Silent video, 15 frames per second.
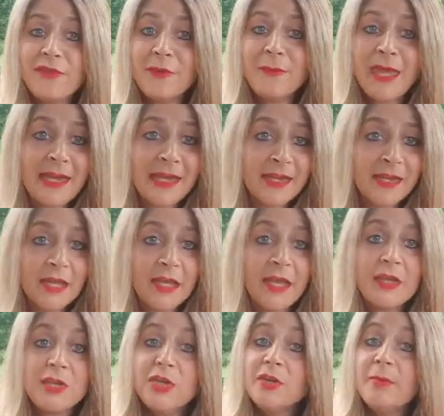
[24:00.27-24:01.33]
for me.
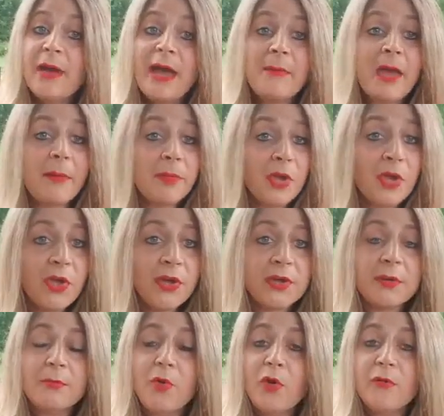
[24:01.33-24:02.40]
You can buy my
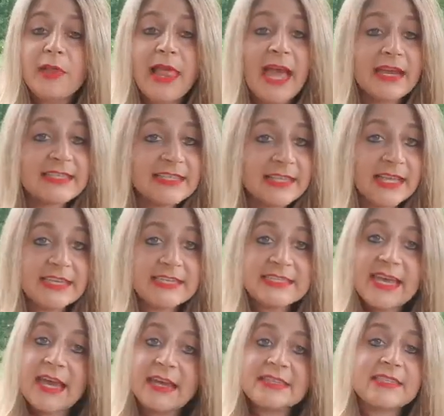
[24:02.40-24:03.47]
book, More Relaxing, Less
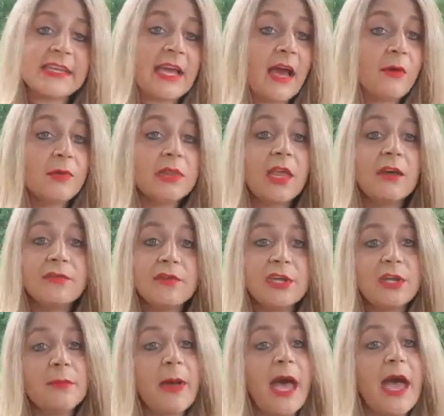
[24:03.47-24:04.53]
Taxing. I would love for
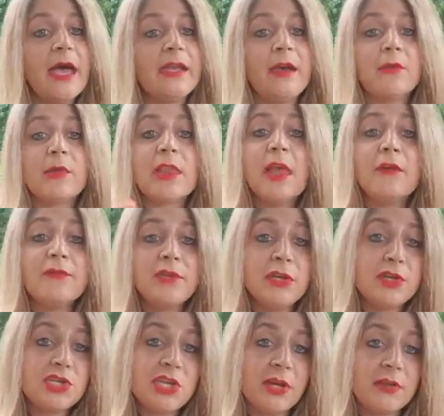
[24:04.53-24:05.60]
you to buy it, and I would love for you
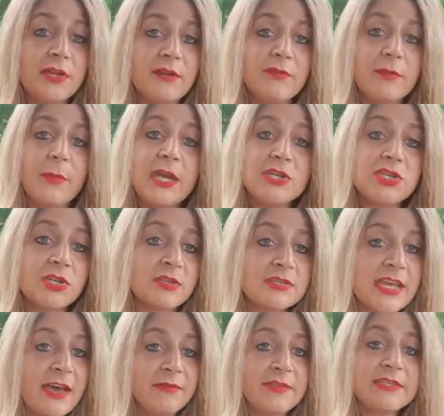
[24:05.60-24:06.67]
to share the information, because
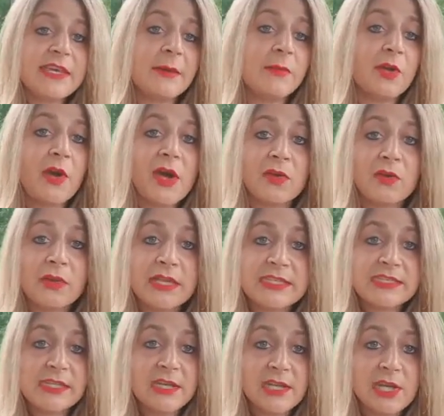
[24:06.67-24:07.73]
half the time they're not going to
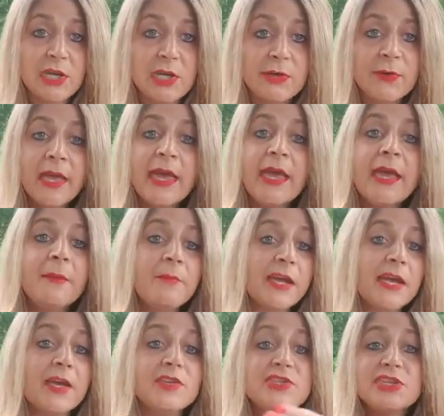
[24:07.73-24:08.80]
listen to you,
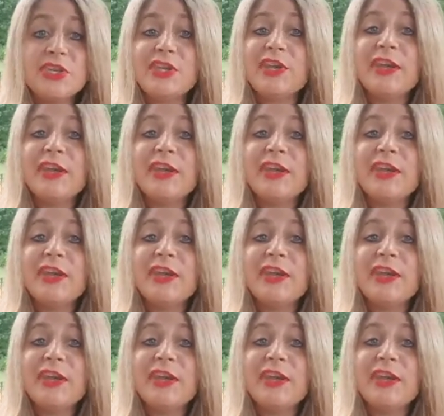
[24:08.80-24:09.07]
because,